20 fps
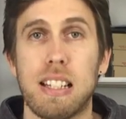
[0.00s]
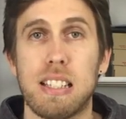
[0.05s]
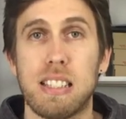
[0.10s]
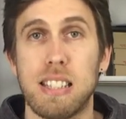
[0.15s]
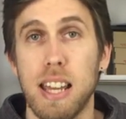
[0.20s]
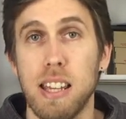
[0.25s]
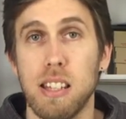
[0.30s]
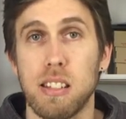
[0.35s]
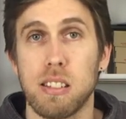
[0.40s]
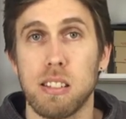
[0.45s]

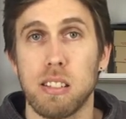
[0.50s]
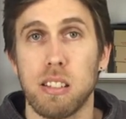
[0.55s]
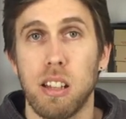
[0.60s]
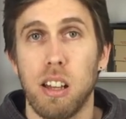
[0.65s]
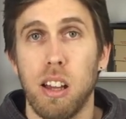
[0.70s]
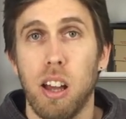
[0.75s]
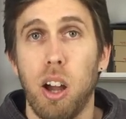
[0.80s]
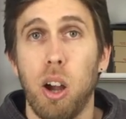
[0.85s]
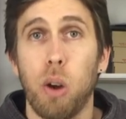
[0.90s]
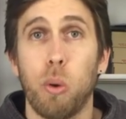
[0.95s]
6.
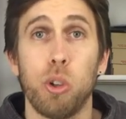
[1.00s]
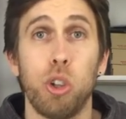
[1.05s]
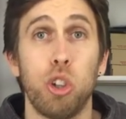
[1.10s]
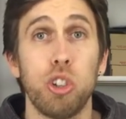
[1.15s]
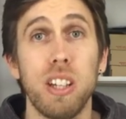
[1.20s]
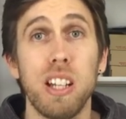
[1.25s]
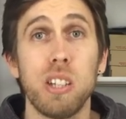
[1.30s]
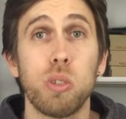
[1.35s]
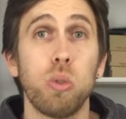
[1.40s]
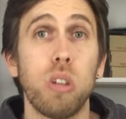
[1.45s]
When
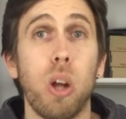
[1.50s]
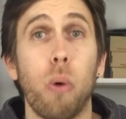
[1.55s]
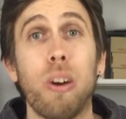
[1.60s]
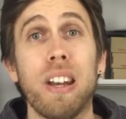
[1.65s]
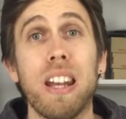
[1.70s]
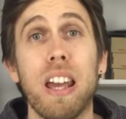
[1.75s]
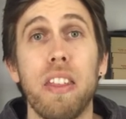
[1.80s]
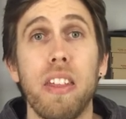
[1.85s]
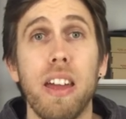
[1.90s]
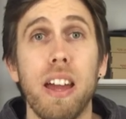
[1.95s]
you have a great
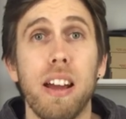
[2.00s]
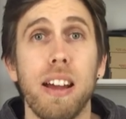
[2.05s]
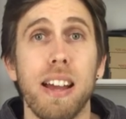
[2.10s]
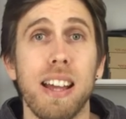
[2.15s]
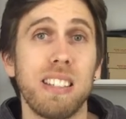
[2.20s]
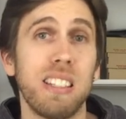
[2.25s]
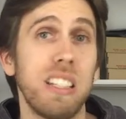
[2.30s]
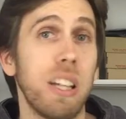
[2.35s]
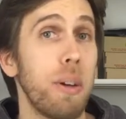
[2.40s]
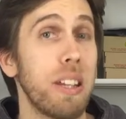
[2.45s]
idea,
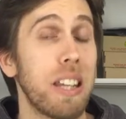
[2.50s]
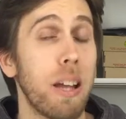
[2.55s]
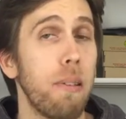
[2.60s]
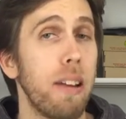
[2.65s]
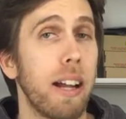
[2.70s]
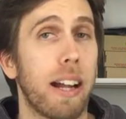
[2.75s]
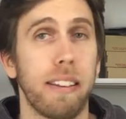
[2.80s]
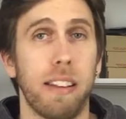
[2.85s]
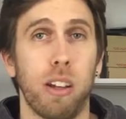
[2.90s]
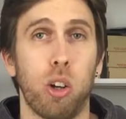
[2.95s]
it's
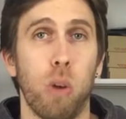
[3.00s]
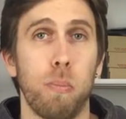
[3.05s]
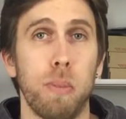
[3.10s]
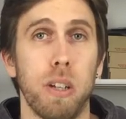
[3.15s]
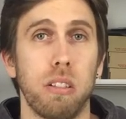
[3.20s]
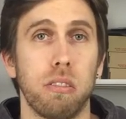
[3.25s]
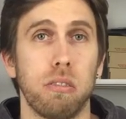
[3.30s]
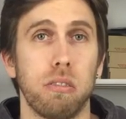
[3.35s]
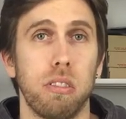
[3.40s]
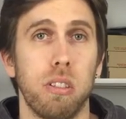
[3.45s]
unavoidable to get
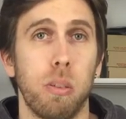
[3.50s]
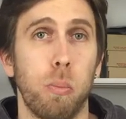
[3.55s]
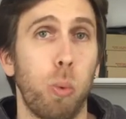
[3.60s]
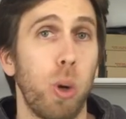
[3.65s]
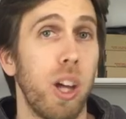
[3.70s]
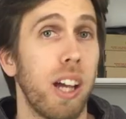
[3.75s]
copied.